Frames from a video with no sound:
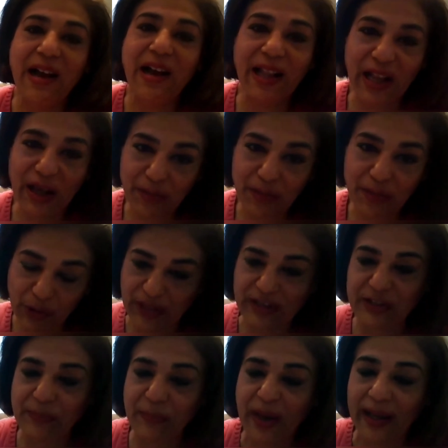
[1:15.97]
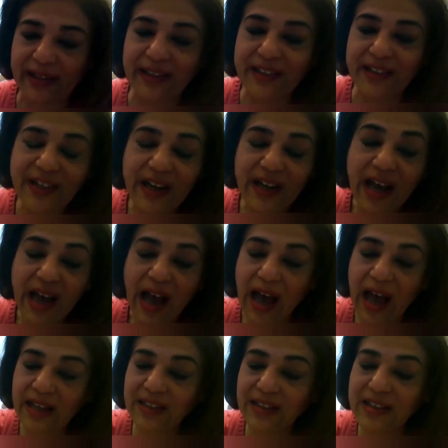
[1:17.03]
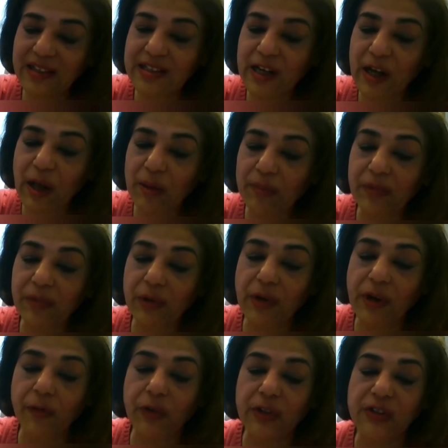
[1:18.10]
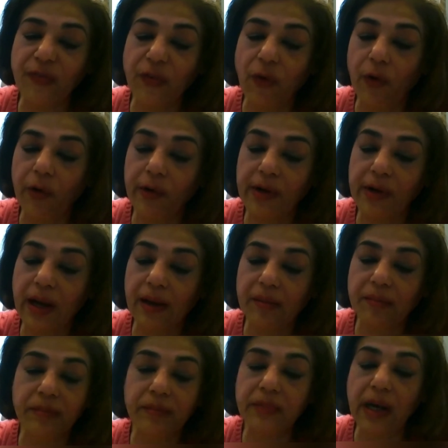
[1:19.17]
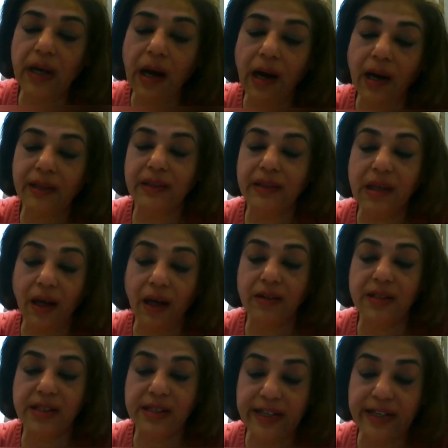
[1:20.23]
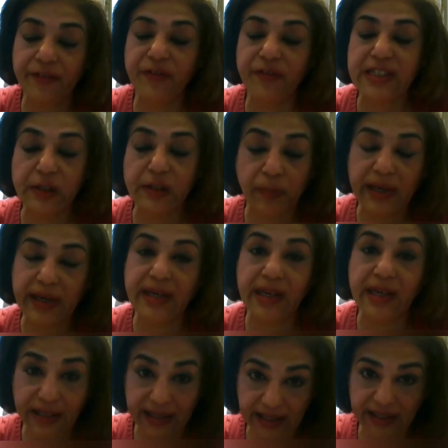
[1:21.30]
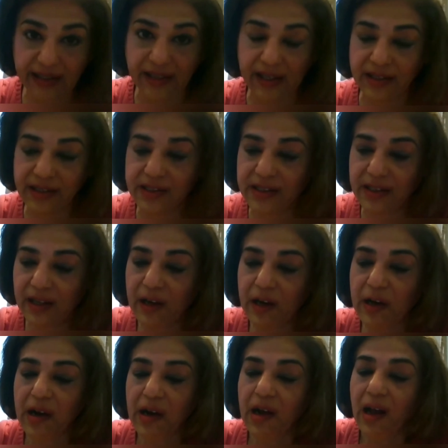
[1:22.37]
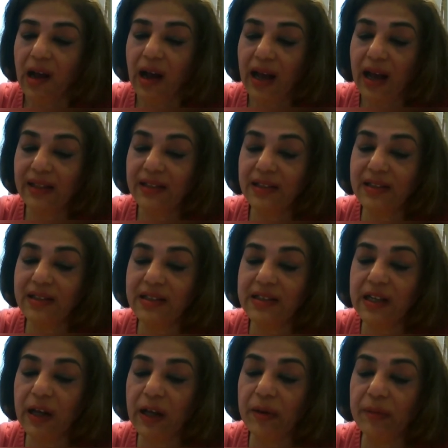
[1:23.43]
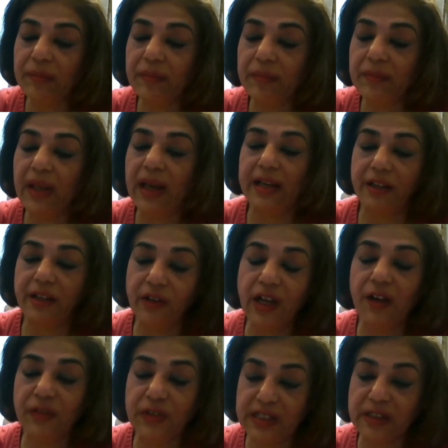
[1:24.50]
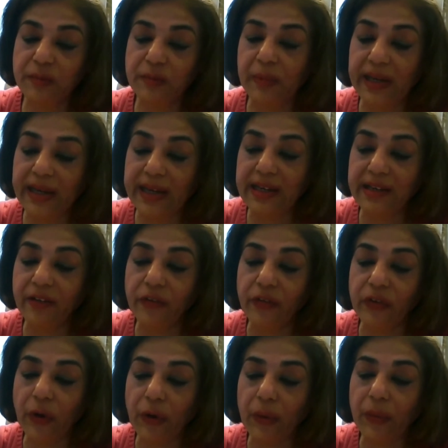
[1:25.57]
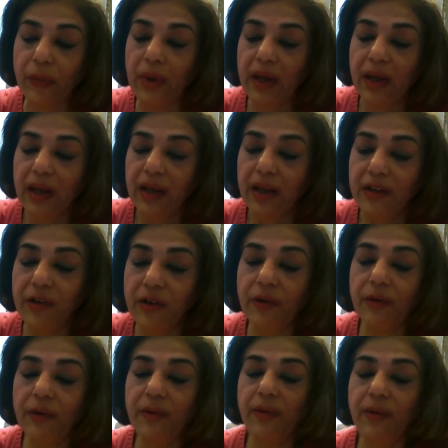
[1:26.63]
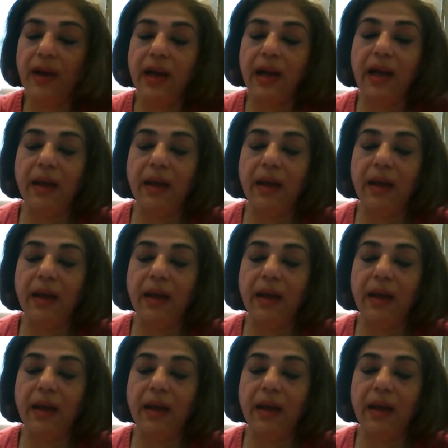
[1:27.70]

And I bought this package. And, you know, it was for the heart, lungs, liver, spleen, and kidneys. And I don't have a spleen. So, you know,